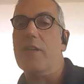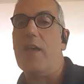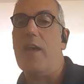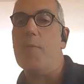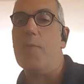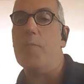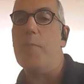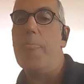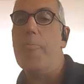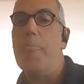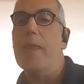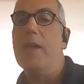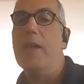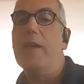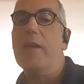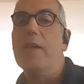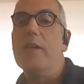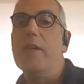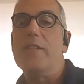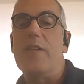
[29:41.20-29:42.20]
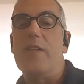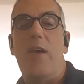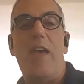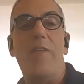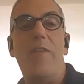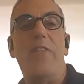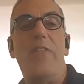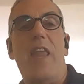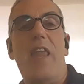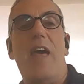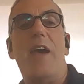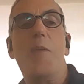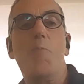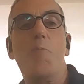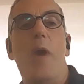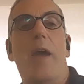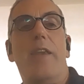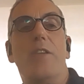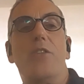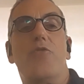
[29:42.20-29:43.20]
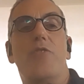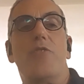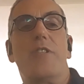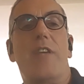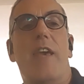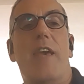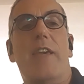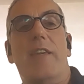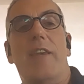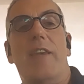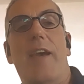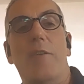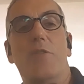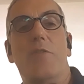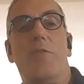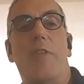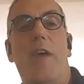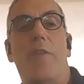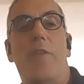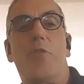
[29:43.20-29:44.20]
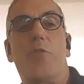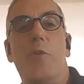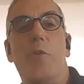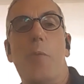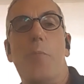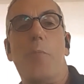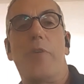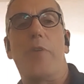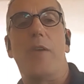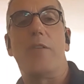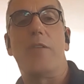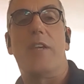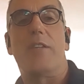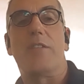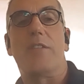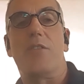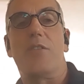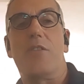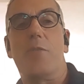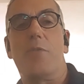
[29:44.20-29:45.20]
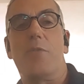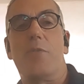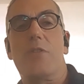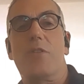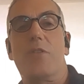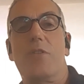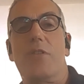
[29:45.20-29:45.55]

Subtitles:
so if the line manager is taken out of that recruitment process, as you were sort